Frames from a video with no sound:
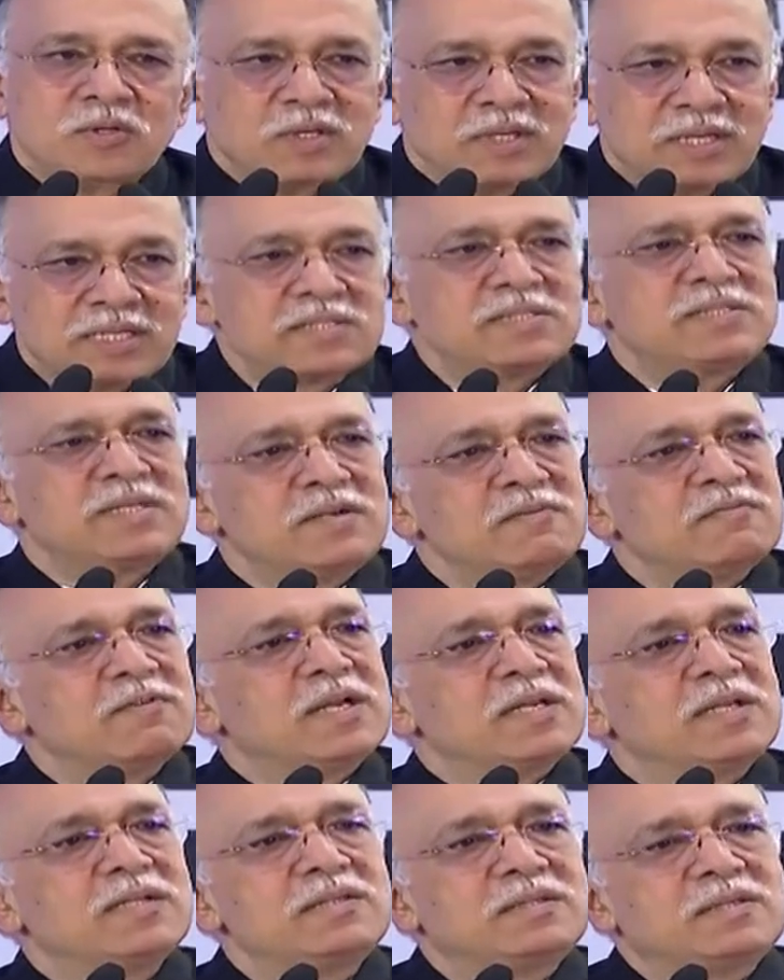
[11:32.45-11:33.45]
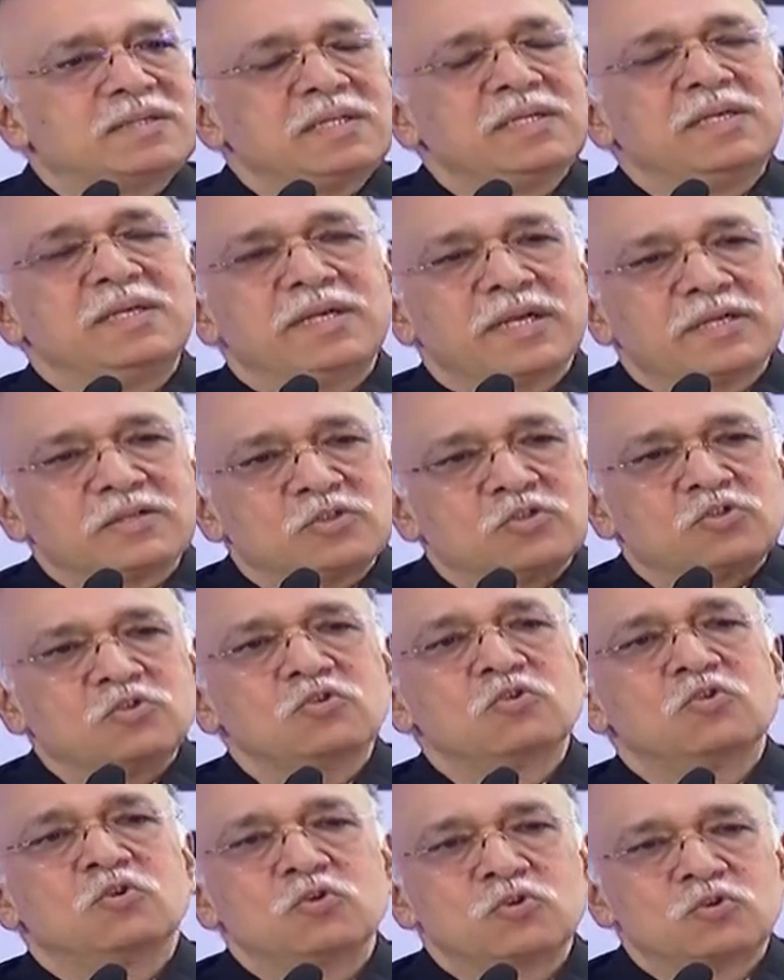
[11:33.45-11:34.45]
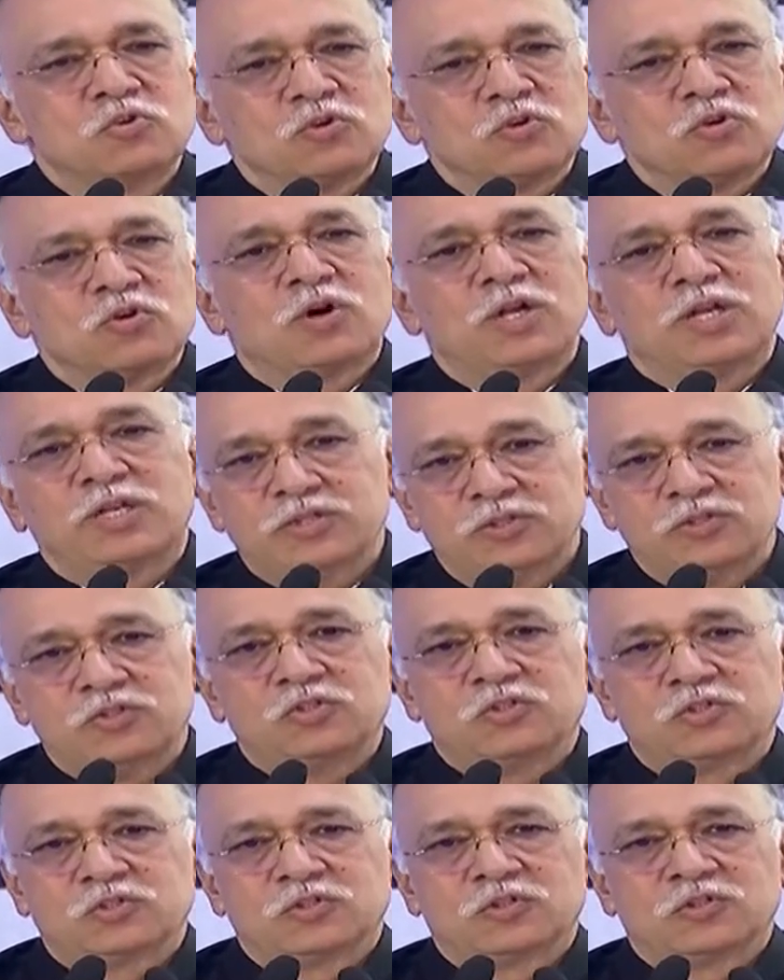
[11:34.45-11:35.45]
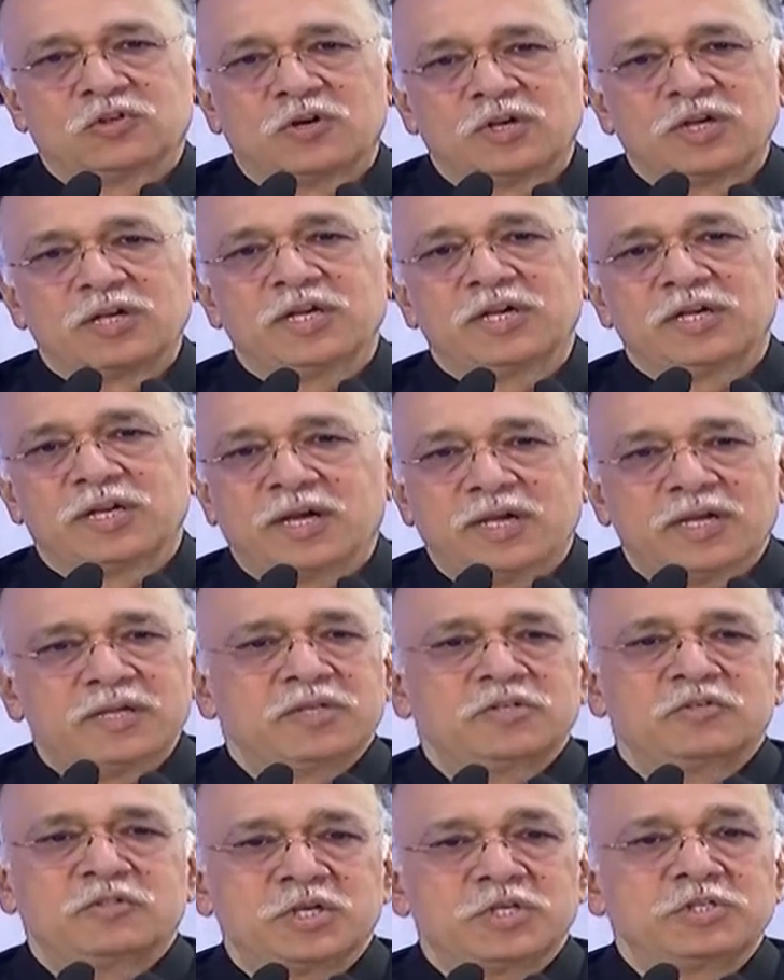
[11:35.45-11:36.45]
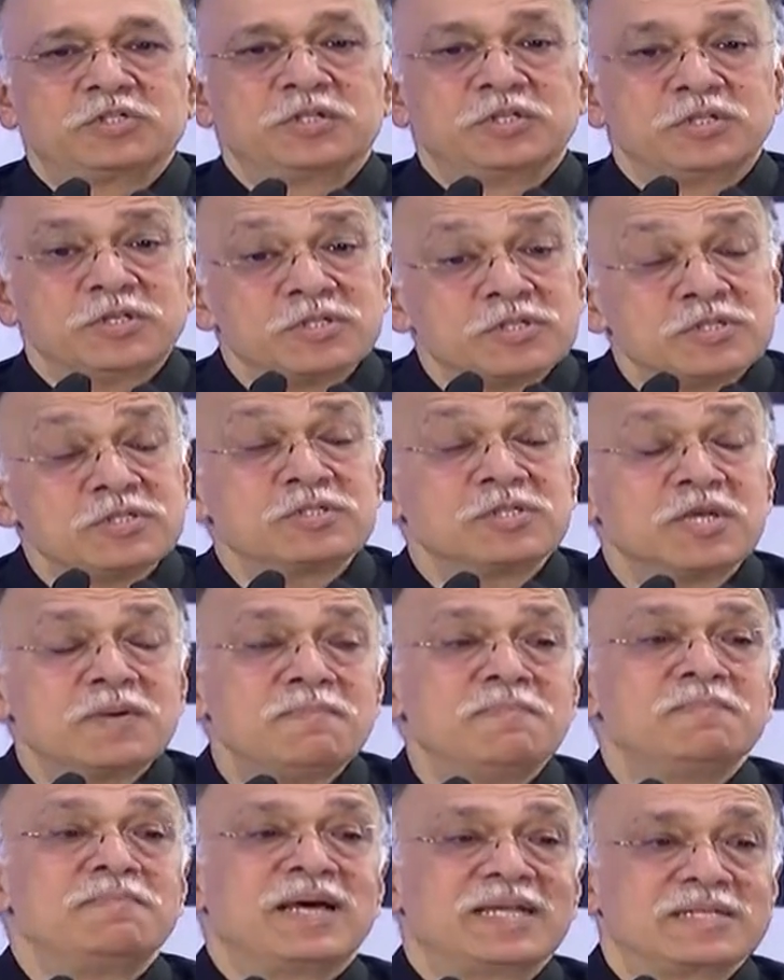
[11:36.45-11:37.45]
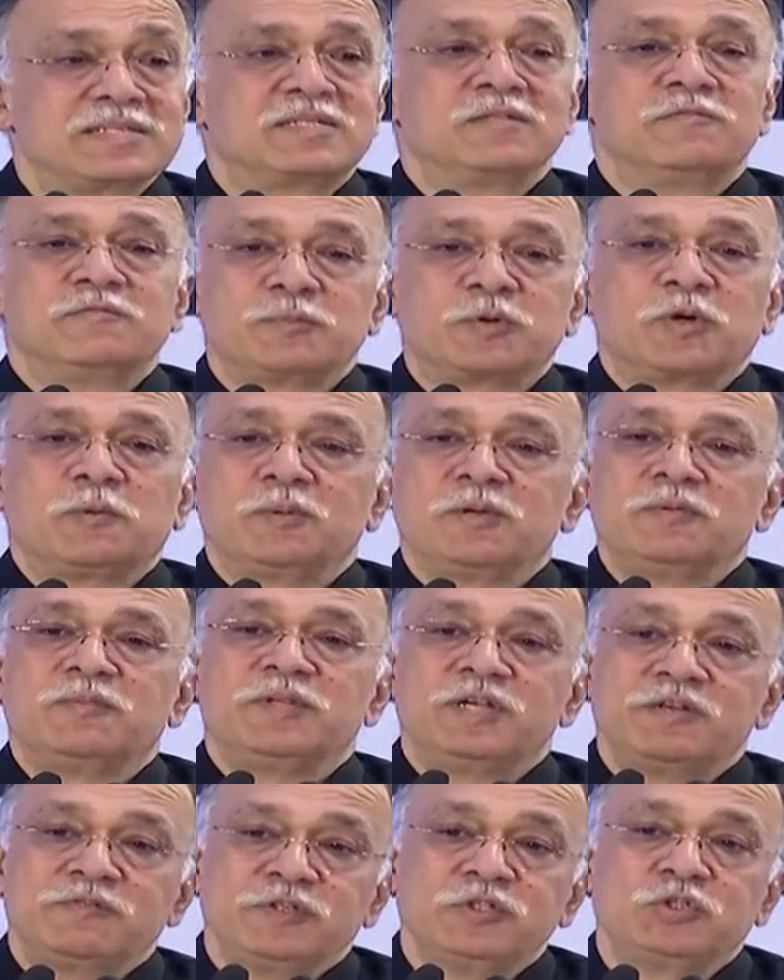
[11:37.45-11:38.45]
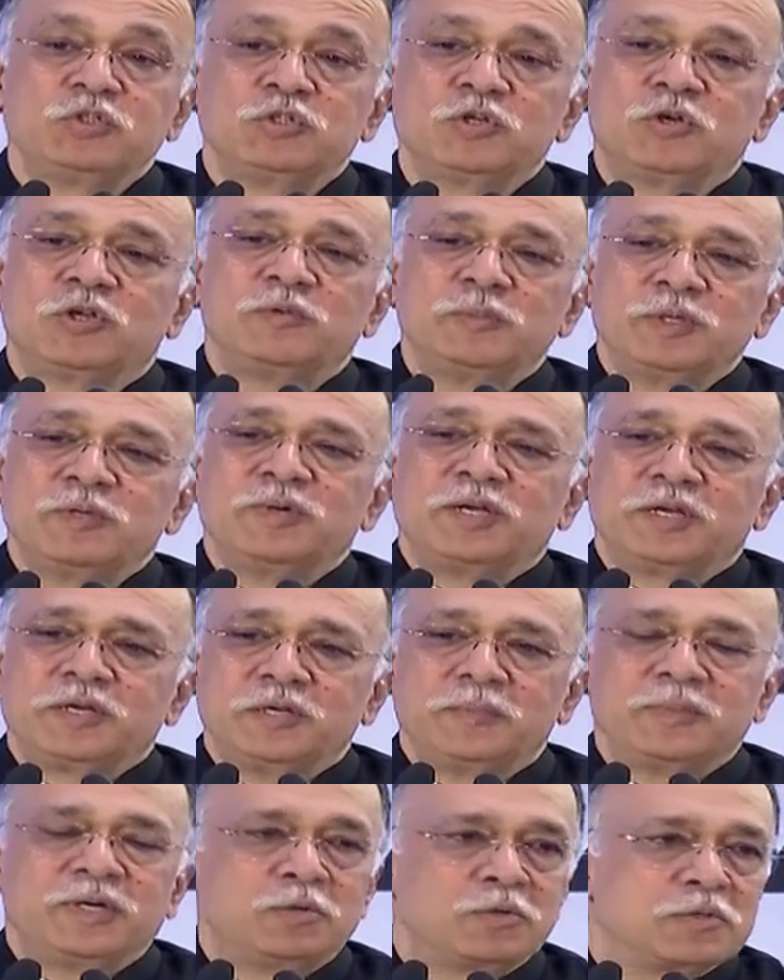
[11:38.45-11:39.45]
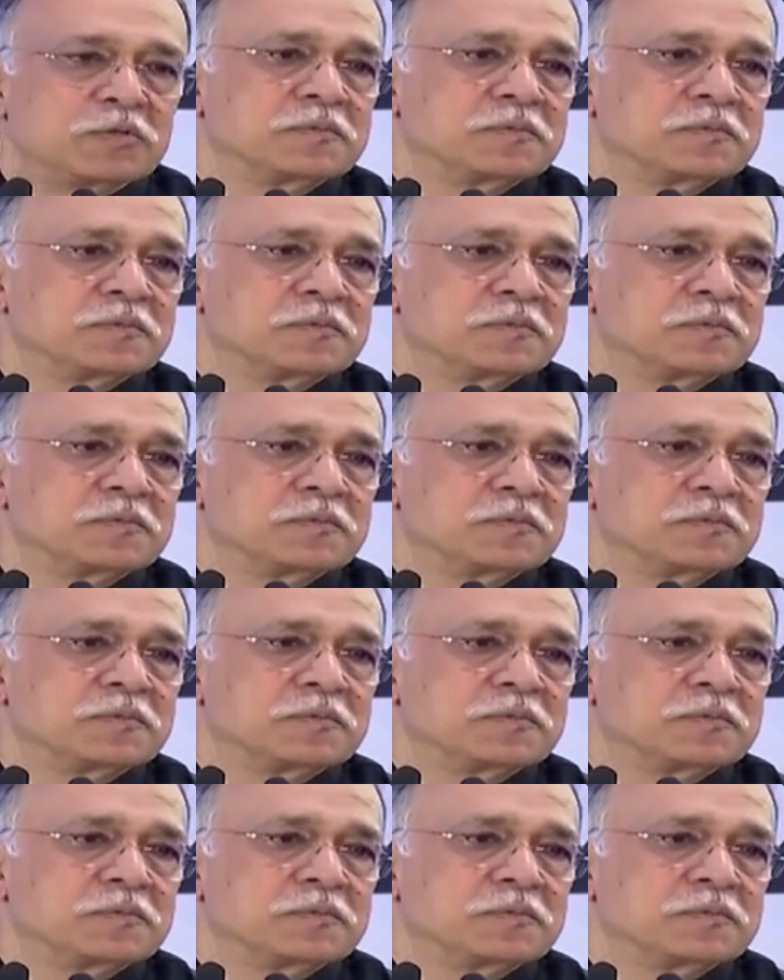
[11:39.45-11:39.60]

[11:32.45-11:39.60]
Less than one in three gets to go to college or get higher education. This is a massive problem that we should all be worried about.